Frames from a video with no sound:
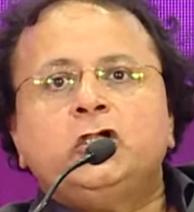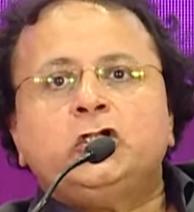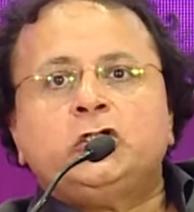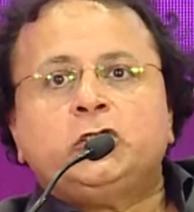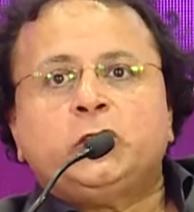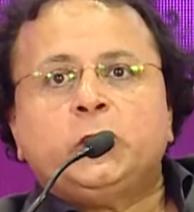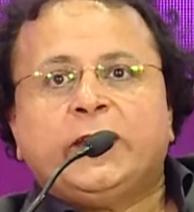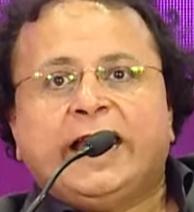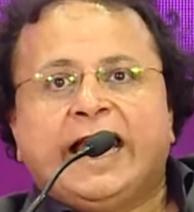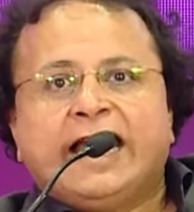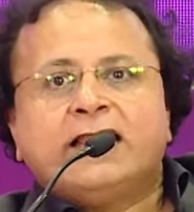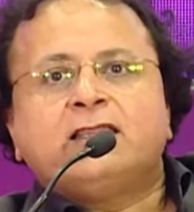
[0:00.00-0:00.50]

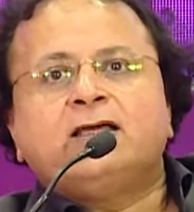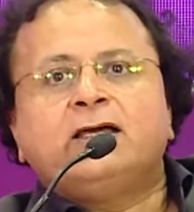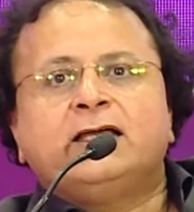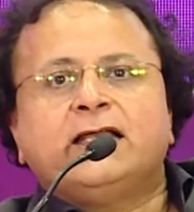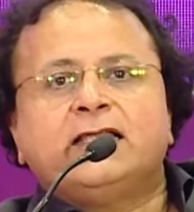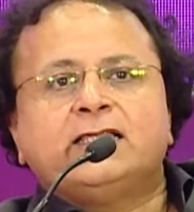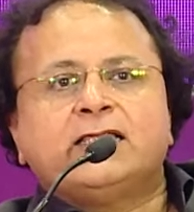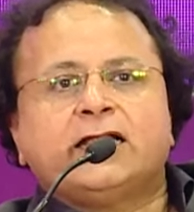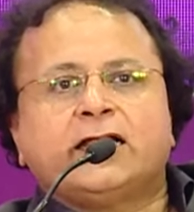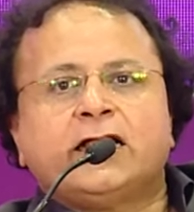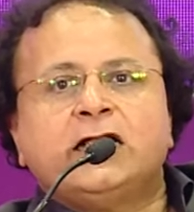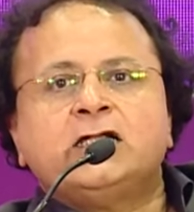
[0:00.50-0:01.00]
Together
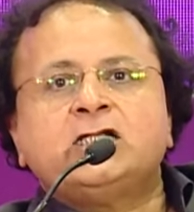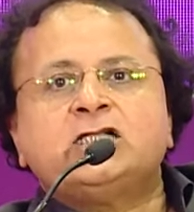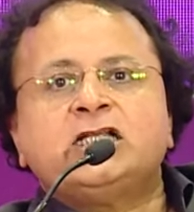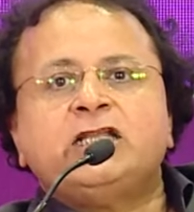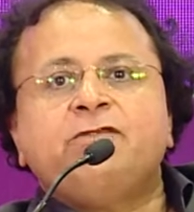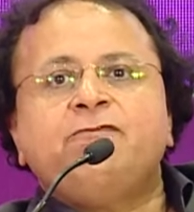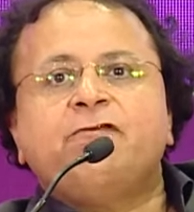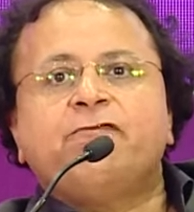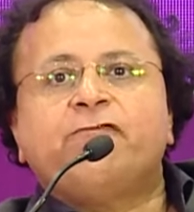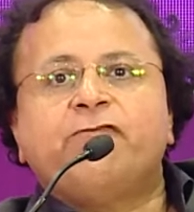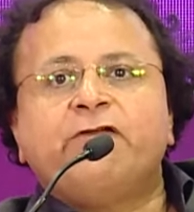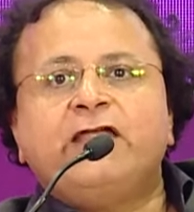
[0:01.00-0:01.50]
as a country,
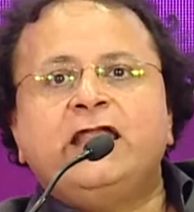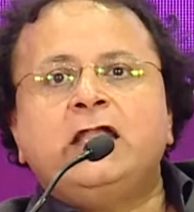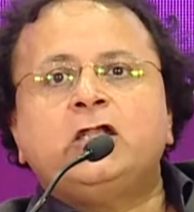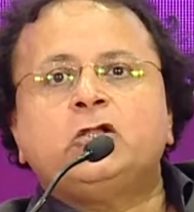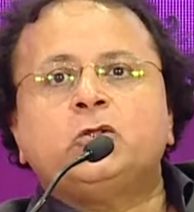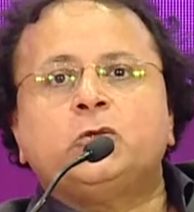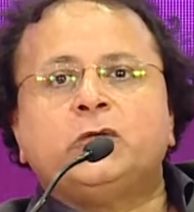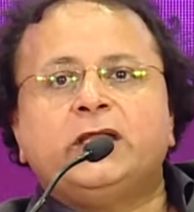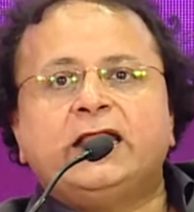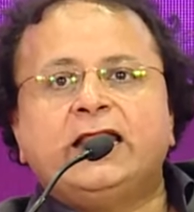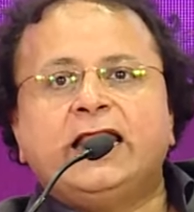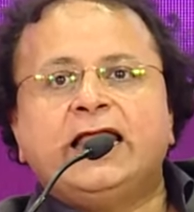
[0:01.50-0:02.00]
we failed
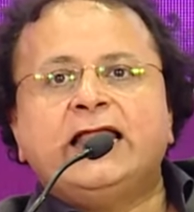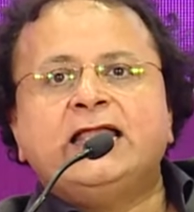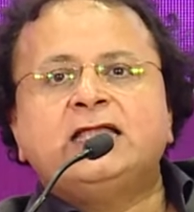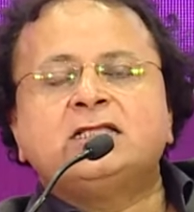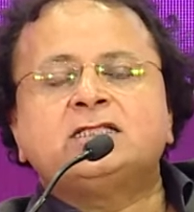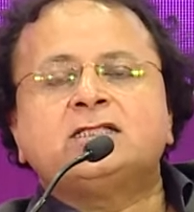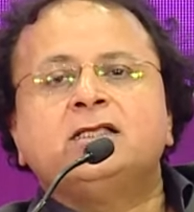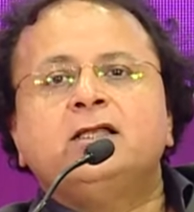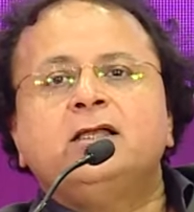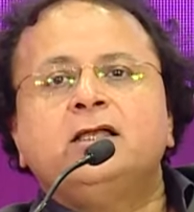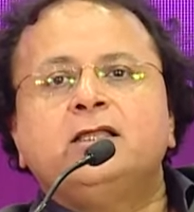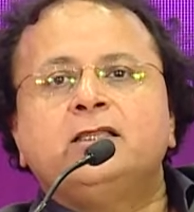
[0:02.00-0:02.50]
to
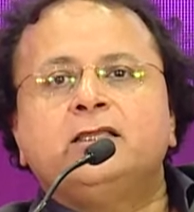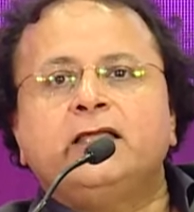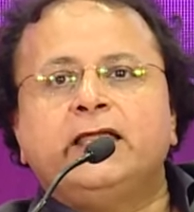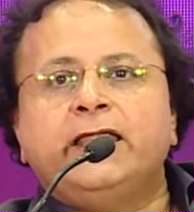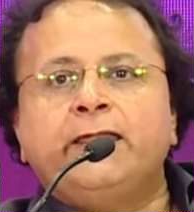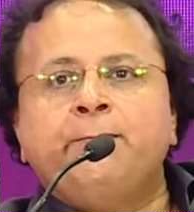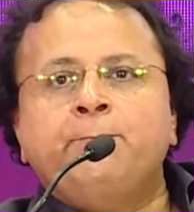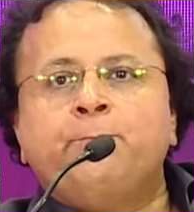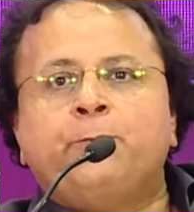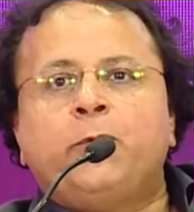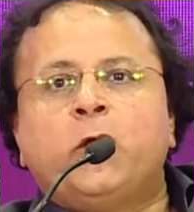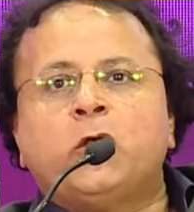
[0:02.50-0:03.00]
realize the
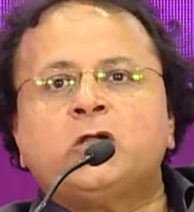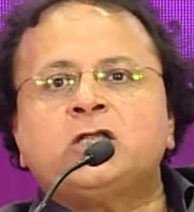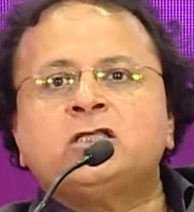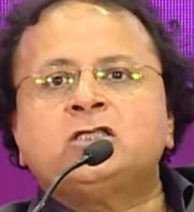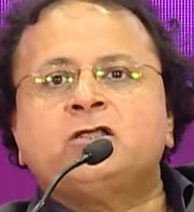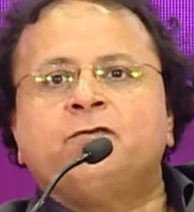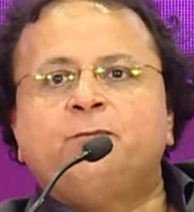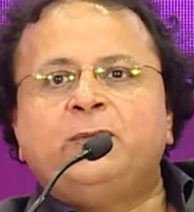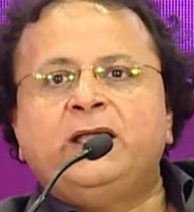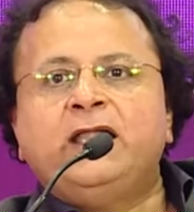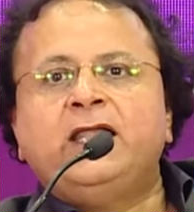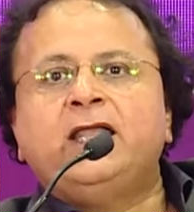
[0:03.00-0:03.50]
importance
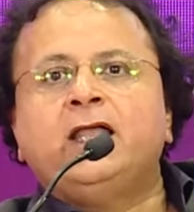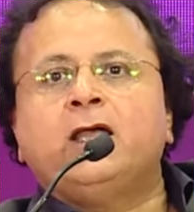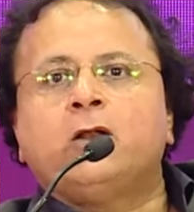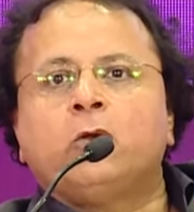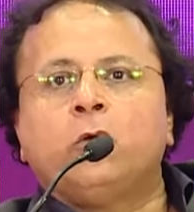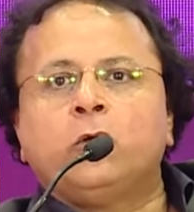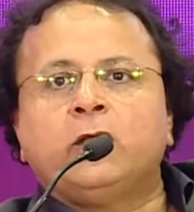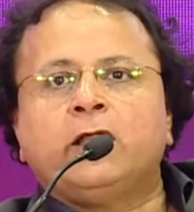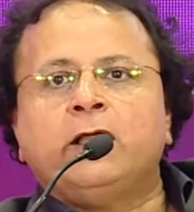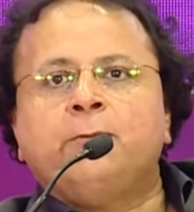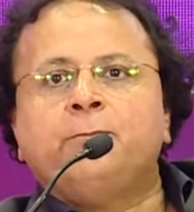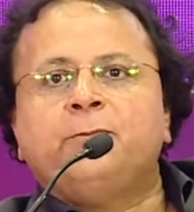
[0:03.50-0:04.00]
of building our
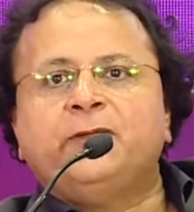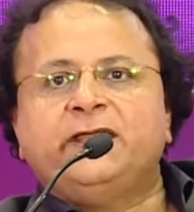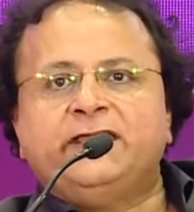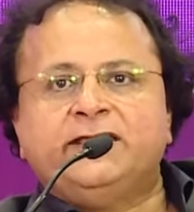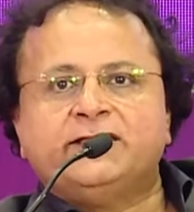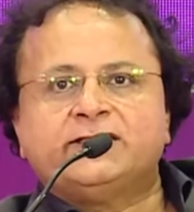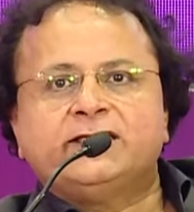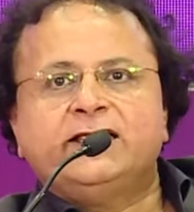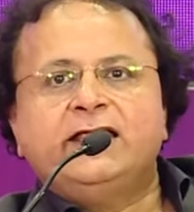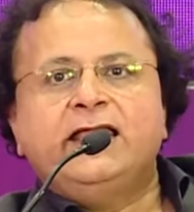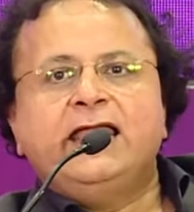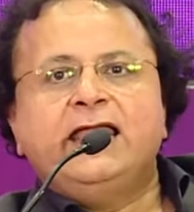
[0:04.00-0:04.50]
own companies.